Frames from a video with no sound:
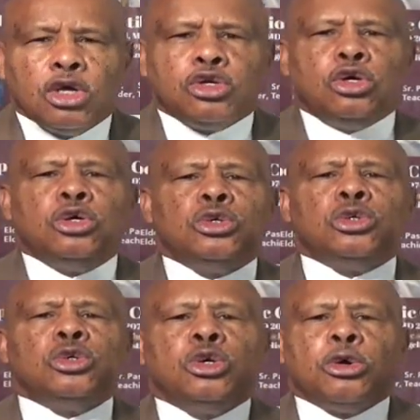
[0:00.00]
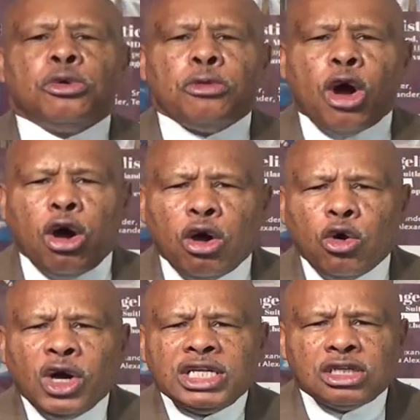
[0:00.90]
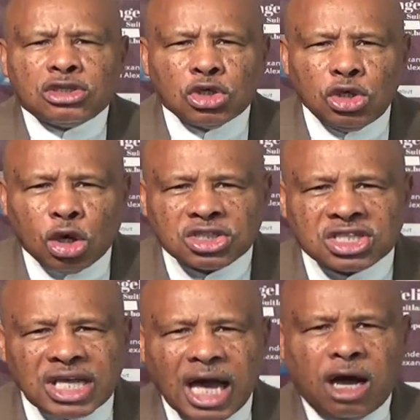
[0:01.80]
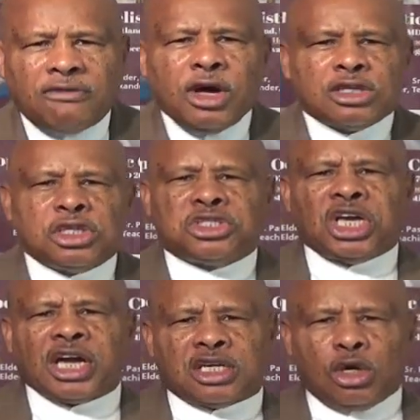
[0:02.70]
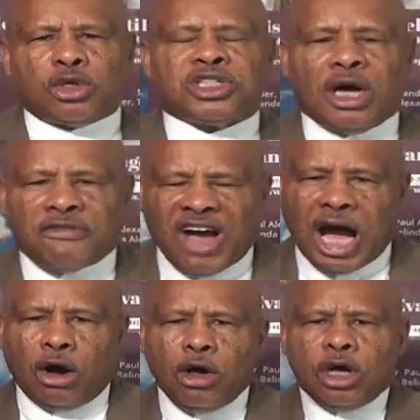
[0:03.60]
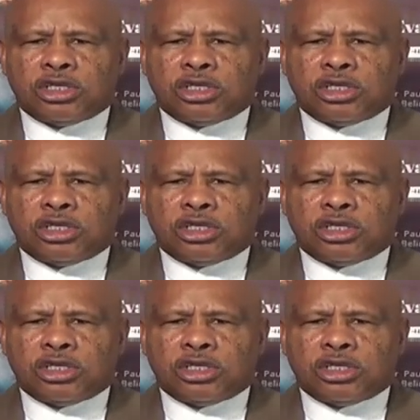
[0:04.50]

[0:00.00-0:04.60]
You owe it to yourself to check yourself out.